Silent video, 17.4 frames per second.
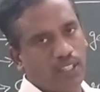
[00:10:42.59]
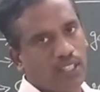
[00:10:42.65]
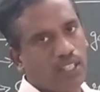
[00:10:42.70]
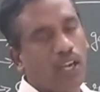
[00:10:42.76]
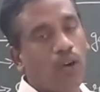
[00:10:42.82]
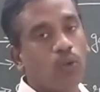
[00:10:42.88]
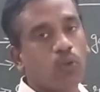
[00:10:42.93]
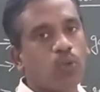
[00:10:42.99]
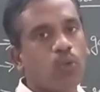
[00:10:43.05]

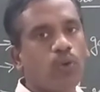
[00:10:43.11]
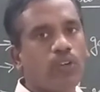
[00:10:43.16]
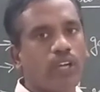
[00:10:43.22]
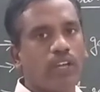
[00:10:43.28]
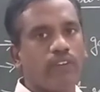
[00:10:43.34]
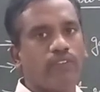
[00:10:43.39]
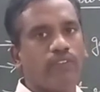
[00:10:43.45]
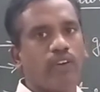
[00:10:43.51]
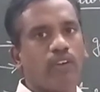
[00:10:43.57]
How to
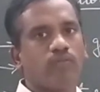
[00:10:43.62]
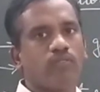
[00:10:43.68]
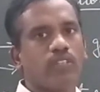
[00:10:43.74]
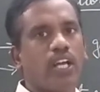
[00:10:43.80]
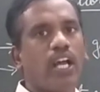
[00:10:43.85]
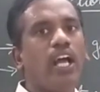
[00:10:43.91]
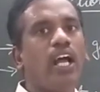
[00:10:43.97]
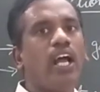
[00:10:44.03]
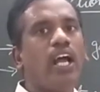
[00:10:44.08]
confirm the
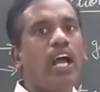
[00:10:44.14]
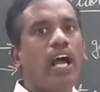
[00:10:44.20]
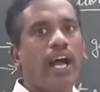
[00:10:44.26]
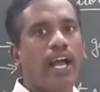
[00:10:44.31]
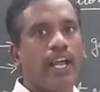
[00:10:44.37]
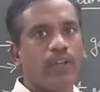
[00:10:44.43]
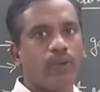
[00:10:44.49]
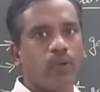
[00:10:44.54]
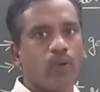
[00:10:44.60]

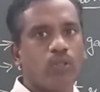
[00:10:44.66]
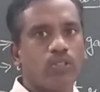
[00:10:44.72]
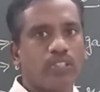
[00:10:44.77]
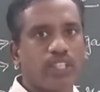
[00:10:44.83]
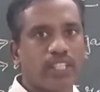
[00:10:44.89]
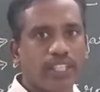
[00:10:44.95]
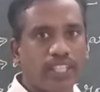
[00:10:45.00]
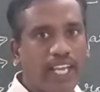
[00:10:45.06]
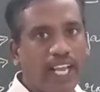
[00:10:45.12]

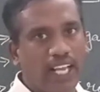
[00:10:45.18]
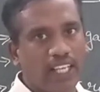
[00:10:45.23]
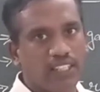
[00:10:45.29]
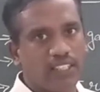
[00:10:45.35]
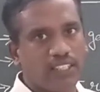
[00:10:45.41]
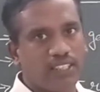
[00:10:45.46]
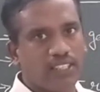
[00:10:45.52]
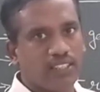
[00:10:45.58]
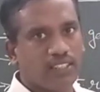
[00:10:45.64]
hydrogen
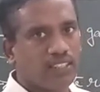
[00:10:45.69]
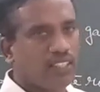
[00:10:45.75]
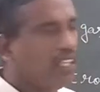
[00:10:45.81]
gas?